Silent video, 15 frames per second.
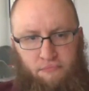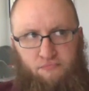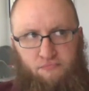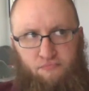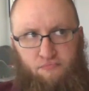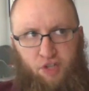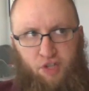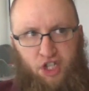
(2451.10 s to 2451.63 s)

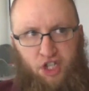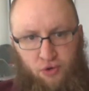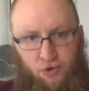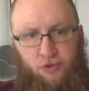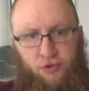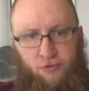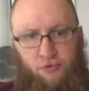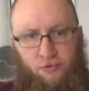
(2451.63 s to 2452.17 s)

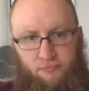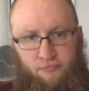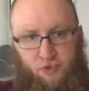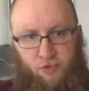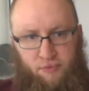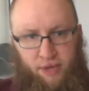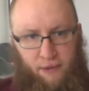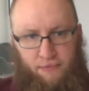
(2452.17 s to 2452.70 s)
certain
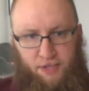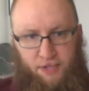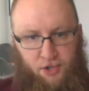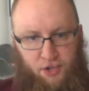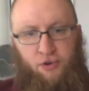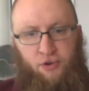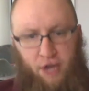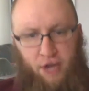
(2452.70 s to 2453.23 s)

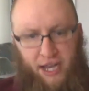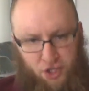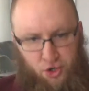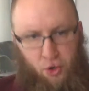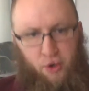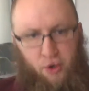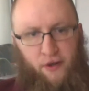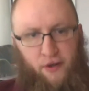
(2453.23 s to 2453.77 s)

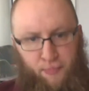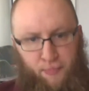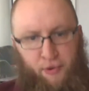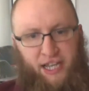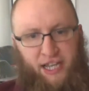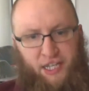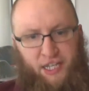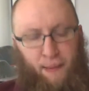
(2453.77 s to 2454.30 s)
historically
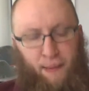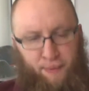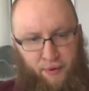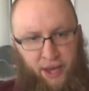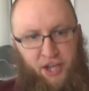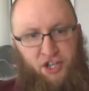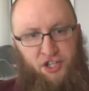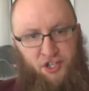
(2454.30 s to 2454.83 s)
oppressed
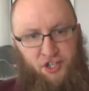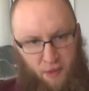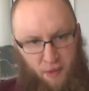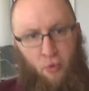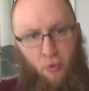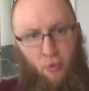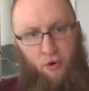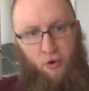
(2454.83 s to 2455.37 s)
populations with
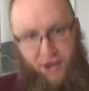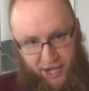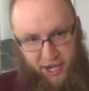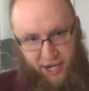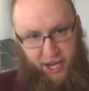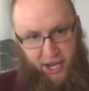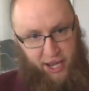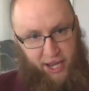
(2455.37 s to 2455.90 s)
more dignity.
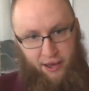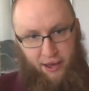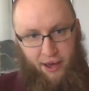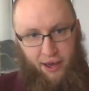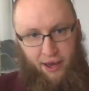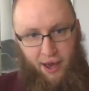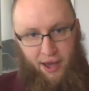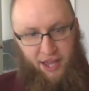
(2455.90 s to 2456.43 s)

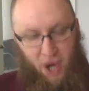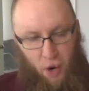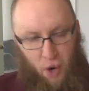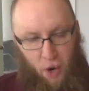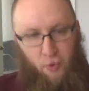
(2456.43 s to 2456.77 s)
Mm-hmm. We're